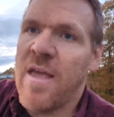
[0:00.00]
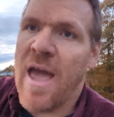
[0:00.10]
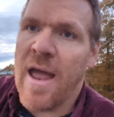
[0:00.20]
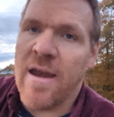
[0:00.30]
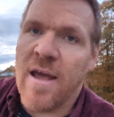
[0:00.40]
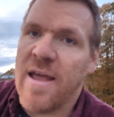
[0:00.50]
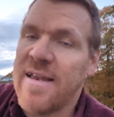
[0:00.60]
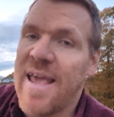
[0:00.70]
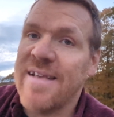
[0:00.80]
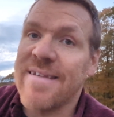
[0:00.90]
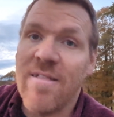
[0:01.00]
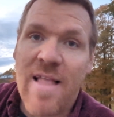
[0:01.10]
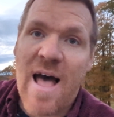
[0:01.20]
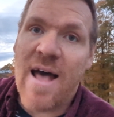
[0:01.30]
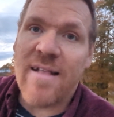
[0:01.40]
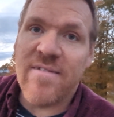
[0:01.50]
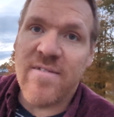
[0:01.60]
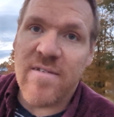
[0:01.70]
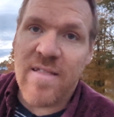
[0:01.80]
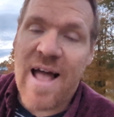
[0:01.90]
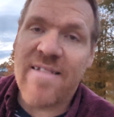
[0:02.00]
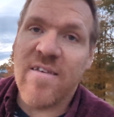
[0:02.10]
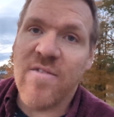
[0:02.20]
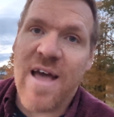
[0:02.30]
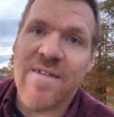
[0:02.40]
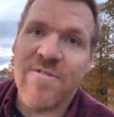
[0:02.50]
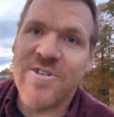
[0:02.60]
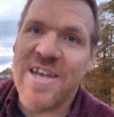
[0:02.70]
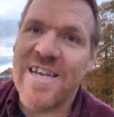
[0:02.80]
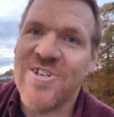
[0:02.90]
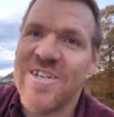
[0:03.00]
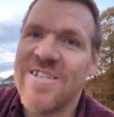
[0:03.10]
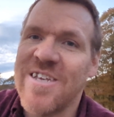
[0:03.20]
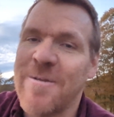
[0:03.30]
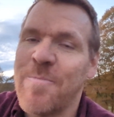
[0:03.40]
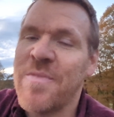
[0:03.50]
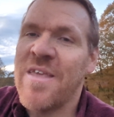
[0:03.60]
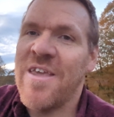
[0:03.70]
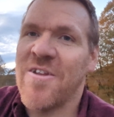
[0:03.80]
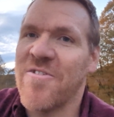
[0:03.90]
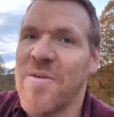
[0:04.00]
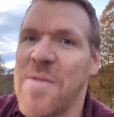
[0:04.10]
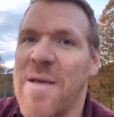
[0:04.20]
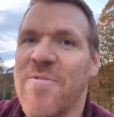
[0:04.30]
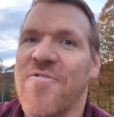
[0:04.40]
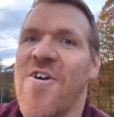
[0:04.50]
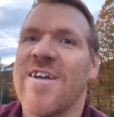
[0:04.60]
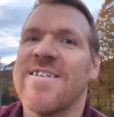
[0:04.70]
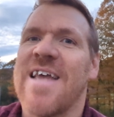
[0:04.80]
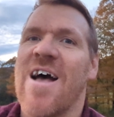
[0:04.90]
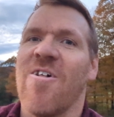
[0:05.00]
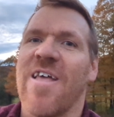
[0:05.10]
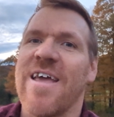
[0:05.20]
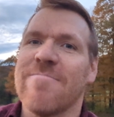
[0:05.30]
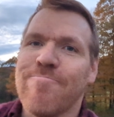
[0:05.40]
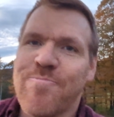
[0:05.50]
And uh, it takes a lot, lots of conversations. And, you know, sometimes for us now, like,